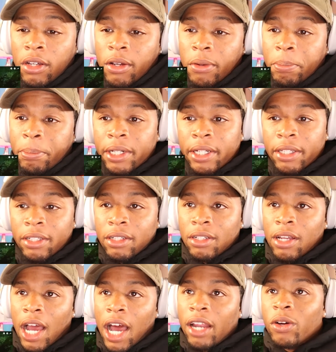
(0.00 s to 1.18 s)
But
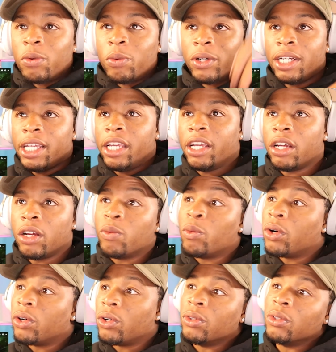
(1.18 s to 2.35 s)
I don't want to hear,
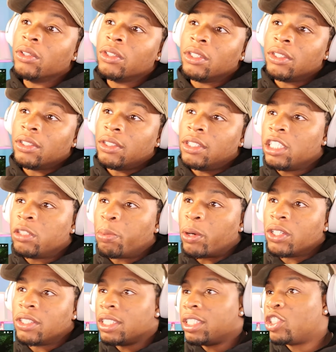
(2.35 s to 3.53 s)
well, this
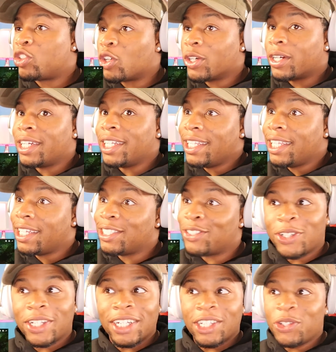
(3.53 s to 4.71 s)
person is stronger than this or
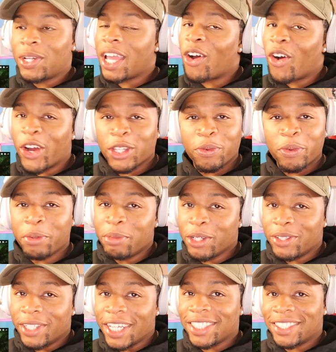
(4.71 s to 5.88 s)
nothing. You can't argue with me on
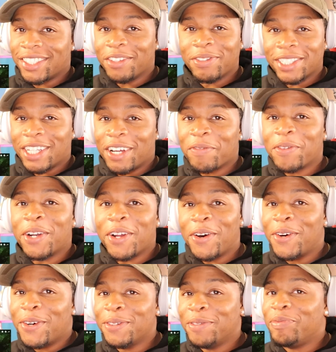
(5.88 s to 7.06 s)
that stuff, because I'm going to
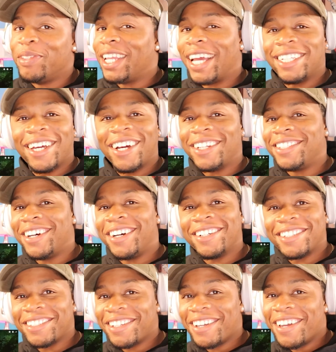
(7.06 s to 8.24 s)
hold and be like, nah, dog,
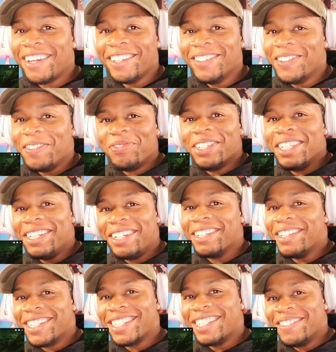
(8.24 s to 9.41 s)
you ain't been here
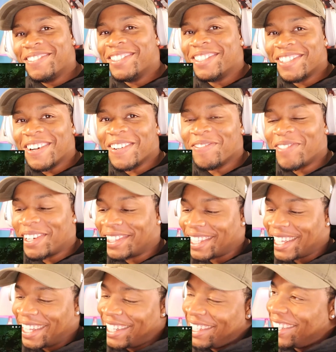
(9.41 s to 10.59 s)
long enough to talk about
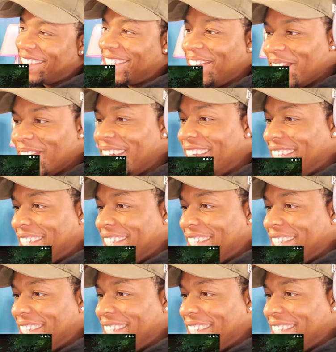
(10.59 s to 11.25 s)
that. You ain't.